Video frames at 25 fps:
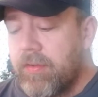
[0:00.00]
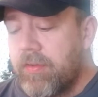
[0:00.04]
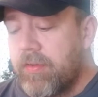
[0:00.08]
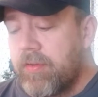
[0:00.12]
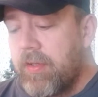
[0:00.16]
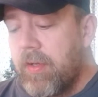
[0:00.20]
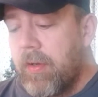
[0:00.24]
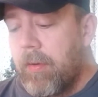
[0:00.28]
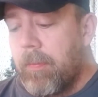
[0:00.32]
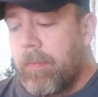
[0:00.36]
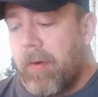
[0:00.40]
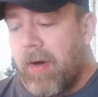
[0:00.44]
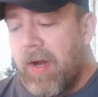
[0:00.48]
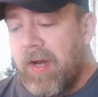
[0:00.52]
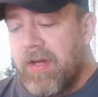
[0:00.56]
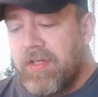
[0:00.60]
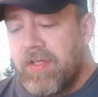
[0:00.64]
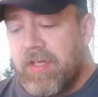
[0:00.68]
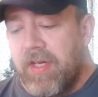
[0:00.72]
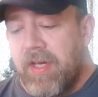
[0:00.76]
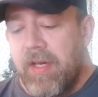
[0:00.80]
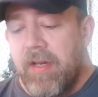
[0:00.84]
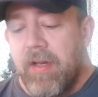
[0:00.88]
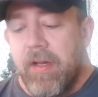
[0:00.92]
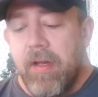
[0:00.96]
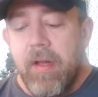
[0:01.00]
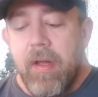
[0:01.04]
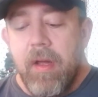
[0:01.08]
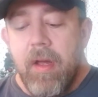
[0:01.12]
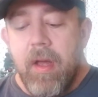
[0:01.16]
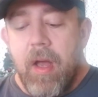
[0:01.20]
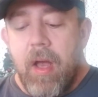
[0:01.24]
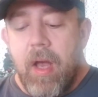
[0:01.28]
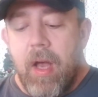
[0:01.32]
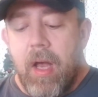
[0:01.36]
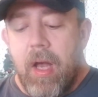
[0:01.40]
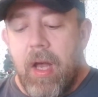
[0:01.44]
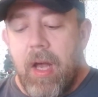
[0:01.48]
still pricey.
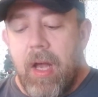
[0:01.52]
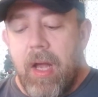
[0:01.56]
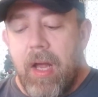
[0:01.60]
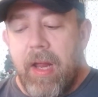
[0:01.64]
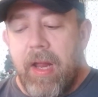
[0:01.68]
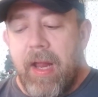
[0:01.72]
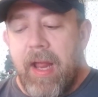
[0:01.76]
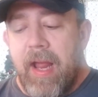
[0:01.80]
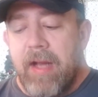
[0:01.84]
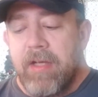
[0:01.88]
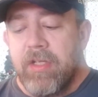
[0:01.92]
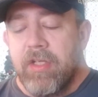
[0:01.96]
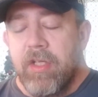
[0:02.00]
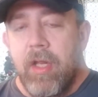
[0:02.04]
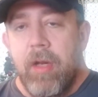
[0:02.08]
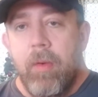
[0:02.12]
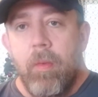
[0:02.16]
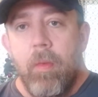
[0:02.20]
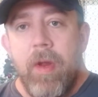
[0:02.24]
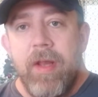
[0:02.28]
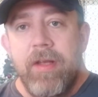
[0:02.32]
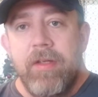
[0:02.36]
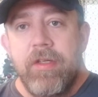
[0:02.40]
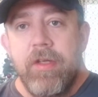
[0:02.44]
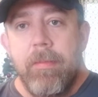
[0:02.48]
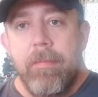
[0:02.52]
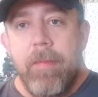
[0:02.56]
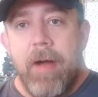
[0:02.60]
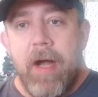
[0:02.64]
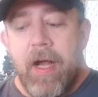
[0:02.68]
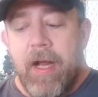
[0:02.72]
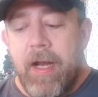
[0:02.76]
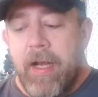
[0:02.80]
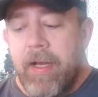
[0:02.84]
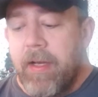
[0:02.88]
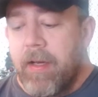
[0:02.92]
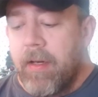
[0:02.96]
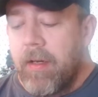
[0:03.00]
I actually went to
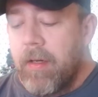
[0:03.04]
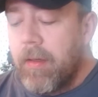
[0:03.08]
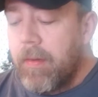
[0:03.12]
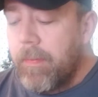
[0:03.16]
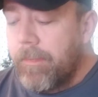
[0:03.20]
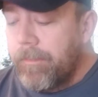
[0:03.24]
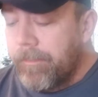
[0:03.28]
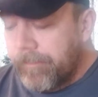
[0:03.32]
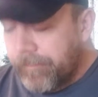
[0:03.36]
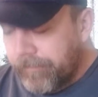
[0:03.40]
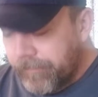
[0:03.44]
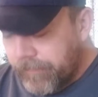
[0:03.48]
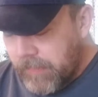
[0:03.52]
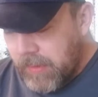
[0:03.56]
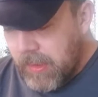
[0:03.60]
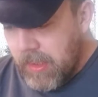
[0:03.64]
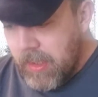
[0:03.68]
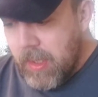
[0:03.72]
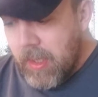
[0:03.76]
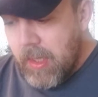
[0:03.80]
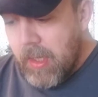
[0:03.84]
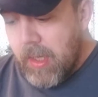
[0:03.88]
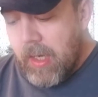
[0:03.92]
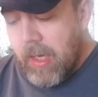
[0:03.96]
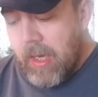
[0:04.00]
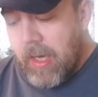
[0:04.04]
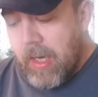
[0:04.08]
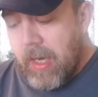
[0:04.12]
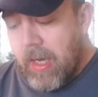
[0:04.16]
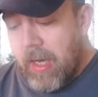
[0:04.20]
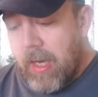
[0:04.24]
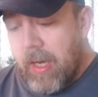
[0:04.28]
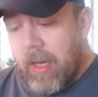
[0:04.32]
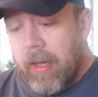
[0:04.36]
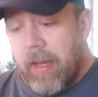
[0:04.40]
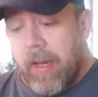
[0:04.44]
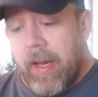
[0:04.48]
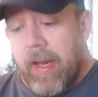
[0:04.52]
mine,
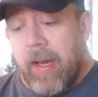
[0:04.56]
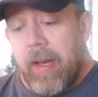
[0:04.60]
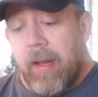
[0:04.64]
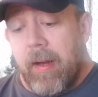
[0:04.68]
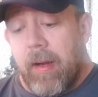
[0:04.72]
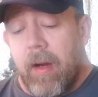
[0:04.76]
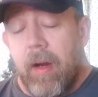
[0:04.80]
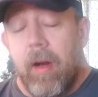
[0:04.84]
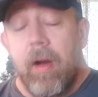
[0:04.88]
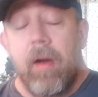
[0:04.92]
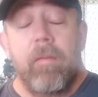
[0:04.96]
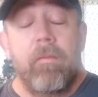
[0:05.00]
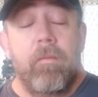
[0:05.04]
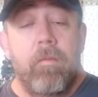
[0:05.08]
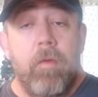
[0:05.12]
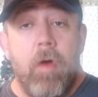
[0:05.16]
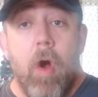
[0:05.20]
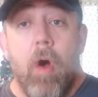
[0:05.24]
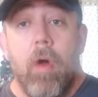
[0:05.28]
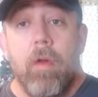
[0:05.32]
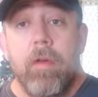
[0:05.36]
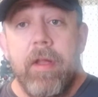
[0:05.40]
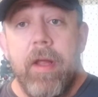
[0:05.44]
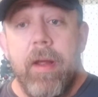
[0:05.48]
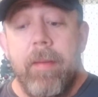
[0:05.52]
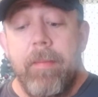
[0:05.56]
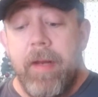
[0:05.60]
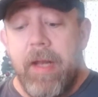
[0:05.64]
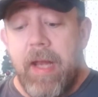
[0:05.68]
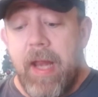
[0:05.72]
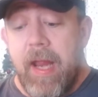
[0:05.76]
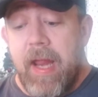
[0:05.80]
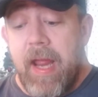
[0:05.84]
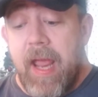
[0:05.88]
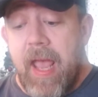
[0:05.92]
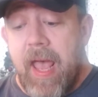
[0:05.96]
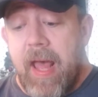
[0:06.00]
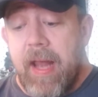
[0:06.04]
and called them, and
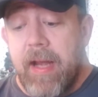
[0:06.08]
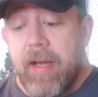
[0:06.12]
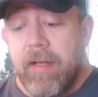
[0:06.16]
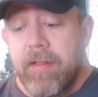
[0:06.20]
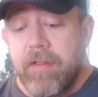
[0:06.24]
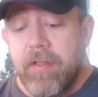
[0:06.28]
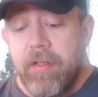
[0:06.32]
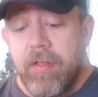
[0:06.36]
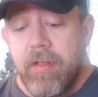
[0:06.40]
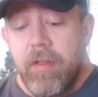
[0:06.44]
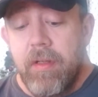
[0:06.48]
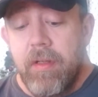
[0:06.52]
they had it.